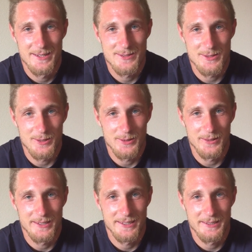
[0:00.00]
So
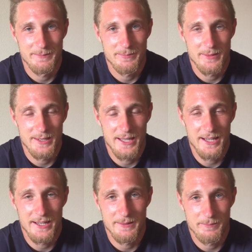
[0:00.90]
uh,
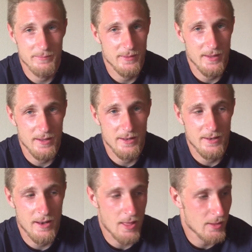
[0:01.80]
yeah,
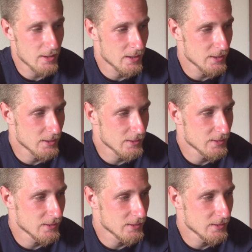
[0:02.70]
another